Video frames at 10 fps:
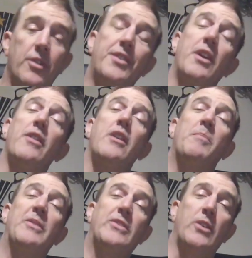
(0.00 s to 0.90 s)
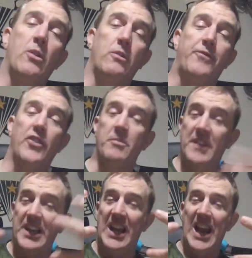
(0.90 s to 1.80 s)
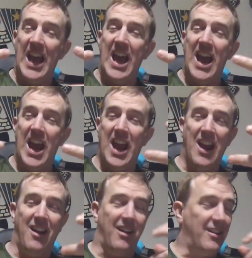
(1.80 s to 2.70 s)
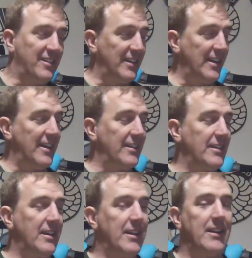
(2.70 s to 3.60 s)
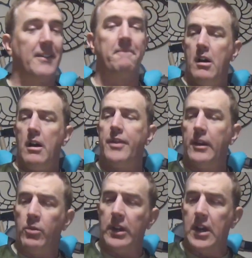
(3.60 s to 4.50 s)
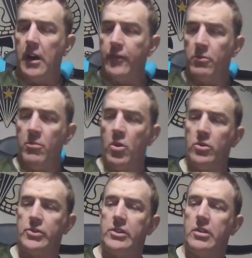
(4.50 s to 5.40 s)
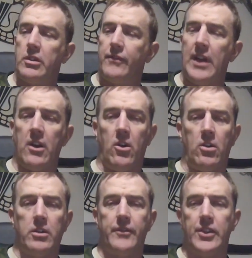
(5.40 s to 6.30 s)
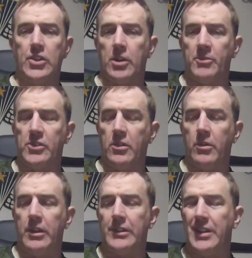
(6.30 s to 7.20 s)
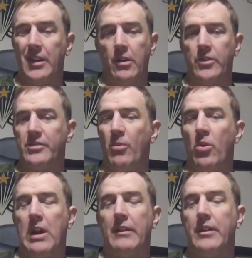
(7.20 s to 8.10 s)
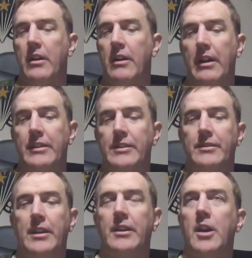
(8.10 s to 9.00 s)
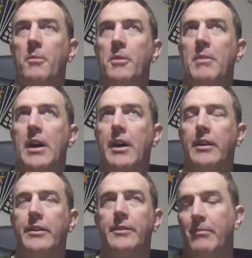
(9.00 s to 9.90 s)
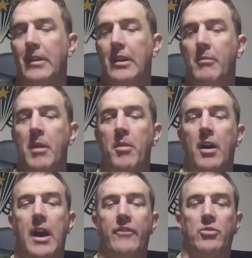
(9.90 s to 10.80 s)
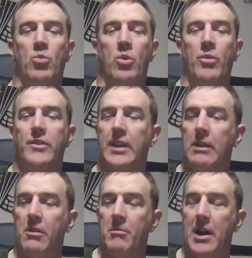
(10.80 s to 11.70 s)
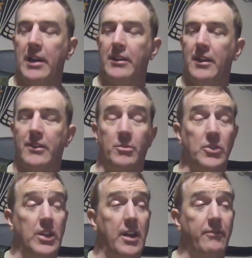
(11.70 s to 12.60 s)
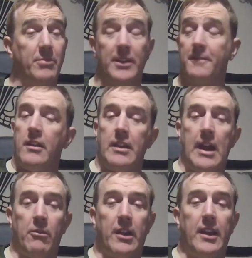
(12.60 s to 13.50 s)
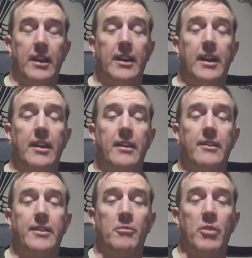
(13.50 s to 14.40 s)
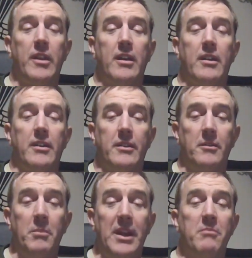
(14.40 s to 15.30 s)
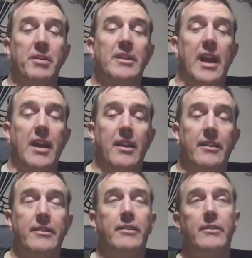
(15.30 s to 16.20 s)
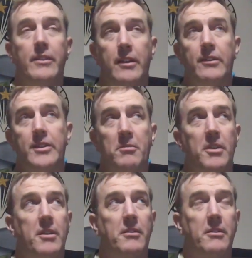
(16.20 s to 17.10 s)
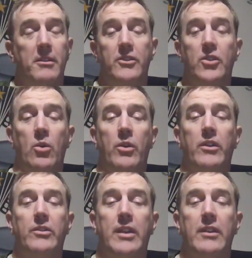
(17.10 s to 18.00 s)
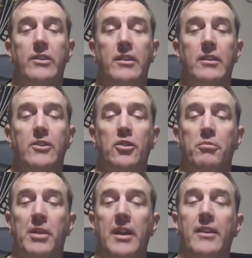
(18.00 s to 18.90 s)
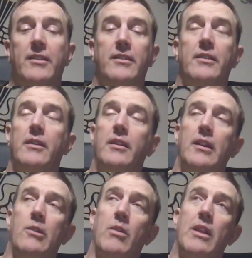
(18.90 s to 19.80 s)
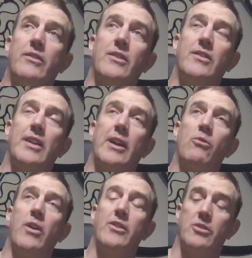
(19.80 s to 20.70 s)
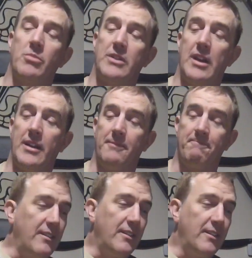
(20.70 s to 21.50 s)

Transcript: with another episode from the Lair. And I think we covered most, if not all, of the jump stories. I know there's more out there, I just didn't come to mind. You know, maybe I'll have some more once I get reminded of some stuff. But now we're going to get into some of the meat and potatoes, you know, some of the stories that took place, you know, while I was in the 2nd Ranger Battalion.